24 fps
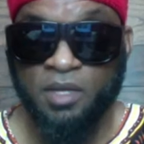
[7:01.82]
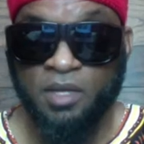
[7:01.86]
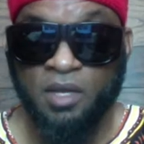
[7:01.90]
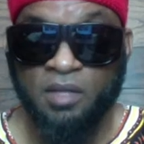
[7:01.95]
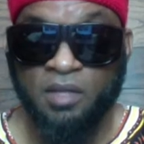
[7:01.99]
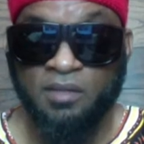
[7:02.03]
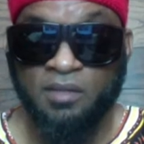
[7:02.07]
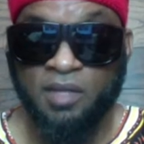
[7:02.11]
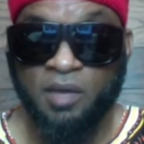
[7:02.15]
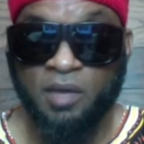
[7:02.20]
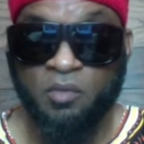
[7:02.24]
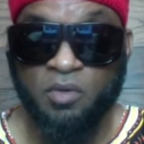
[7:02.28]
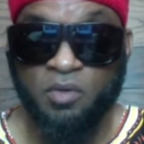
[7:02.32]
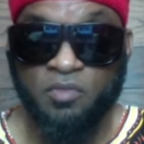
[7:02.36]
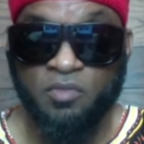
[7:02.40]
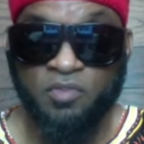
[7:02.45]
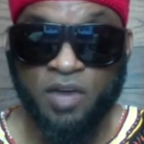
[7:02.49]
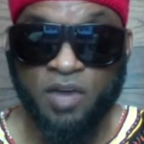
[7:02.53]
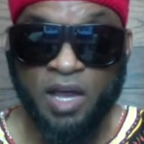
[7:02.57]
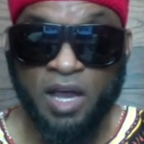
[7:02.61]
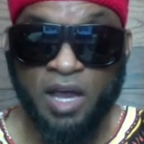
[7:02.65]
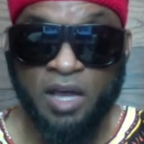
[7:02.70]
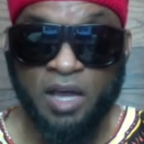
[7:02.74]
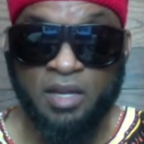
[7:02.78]
that we
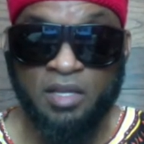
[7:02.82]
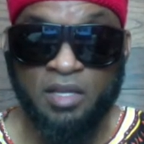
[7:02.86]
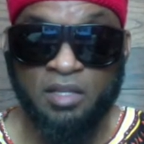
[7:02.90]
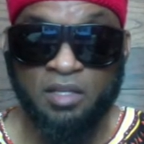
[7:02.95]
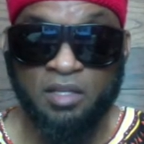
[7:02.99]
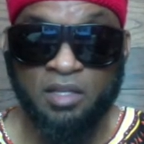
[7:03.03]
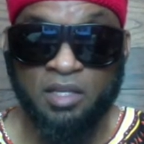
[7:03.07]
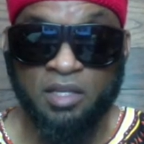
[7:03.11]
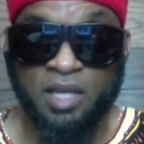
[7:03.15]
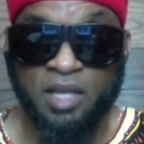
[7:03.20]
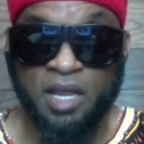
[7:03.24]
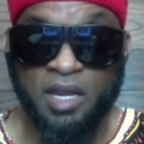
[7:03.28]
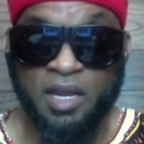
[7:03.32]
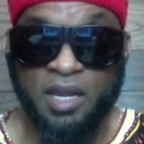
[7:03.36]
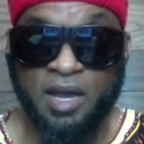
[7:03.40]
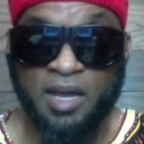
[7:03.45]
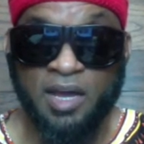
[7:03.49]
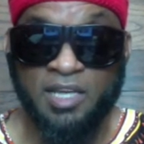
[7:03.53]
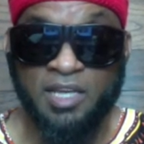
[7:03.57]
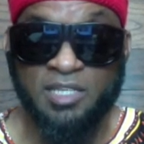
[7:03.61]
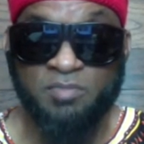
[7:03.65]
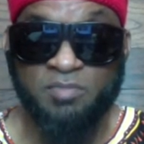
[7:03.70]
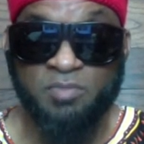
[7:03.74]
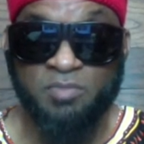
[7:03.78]
find in the
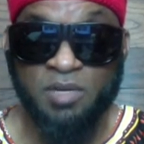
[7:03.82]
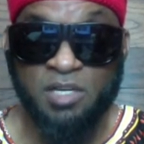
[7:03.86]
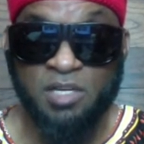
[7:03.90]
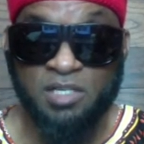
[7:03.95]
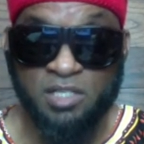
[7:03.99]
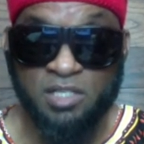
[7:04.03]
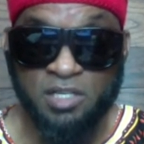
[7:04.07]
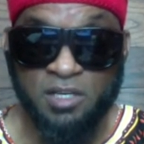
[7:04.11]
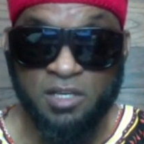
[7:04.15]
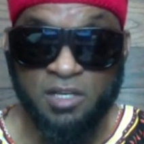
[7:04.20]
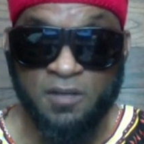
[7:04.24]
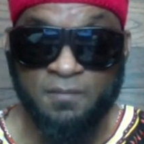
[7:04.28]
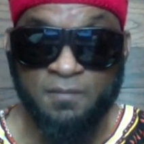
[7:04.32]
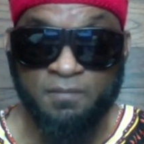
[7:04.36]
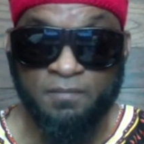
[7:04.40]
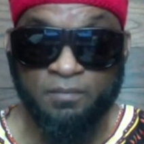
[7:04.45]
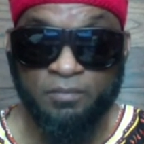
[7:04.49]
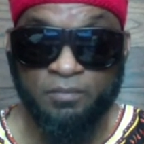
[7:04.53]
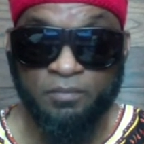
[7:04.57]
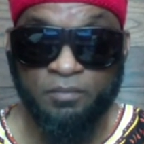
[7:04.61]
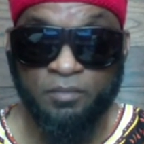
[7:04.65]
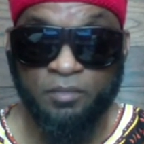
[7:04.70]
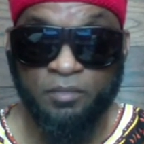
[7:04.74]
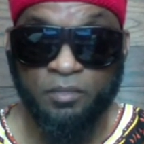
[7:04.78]
canine species
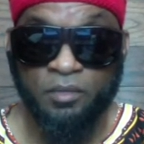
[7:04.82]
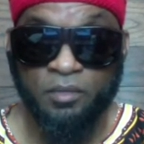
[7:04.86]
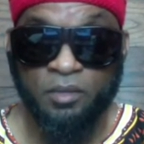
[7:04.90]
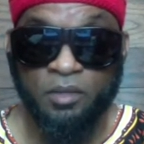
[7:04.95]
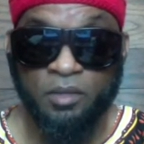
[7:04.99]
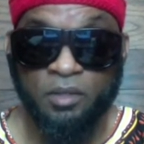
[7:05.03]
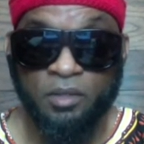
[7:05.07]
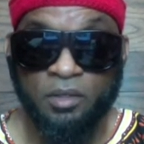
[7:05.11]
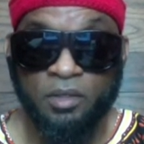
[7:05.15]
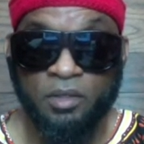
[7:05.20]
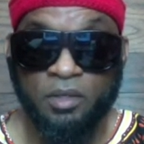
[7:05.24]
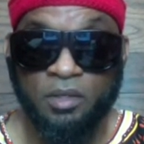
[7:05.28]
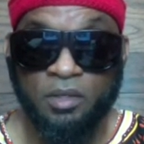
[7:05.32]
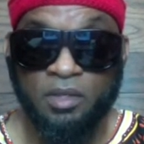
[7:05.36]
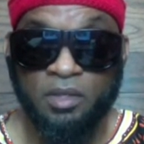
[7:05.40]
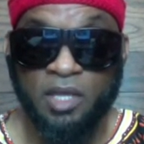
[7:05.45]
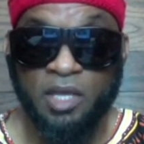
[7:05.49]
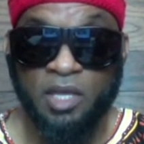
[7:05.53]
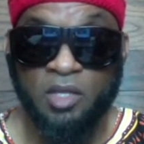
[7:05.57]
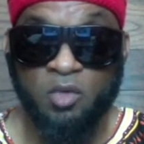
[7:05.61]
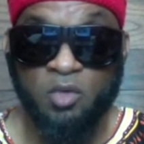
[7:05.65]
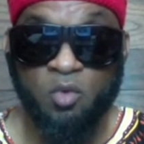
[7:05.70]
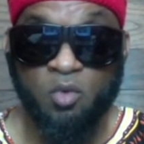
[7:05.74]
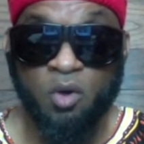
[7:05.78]

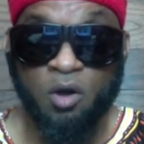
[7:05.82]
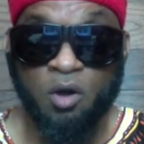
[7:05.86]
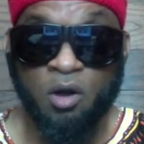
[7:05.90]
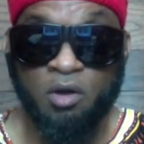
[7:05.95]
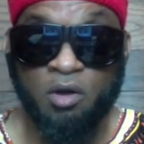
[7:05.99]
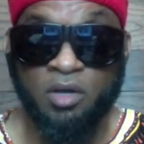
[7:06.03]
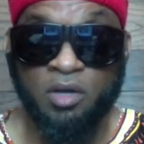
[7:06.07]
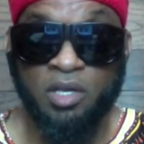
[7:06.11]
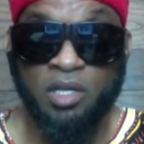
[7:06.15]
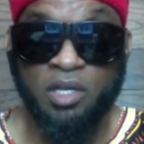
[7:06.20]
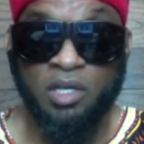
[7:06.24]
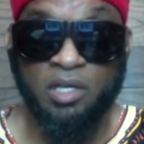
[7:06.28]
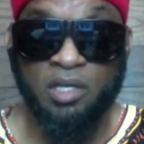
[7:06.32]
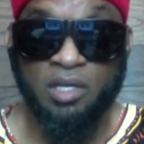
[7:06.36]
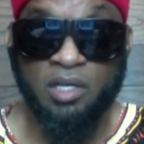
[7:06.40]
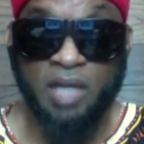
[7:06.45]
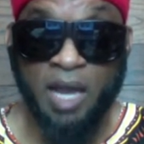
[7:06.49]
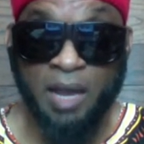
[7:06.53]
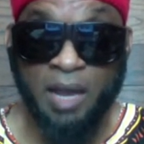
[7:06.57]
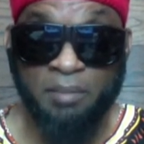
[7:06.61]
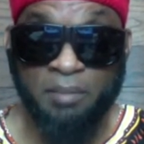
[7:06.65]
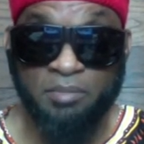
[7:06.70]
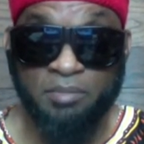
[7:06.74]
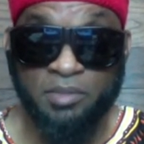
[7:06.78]
that you all can
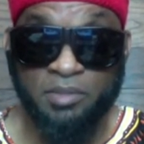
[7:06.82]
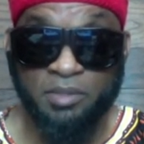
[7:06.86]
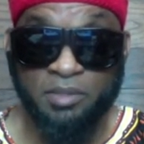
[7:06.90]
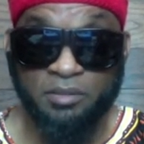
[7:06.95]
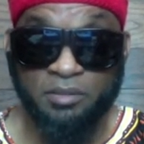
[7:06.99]
adopt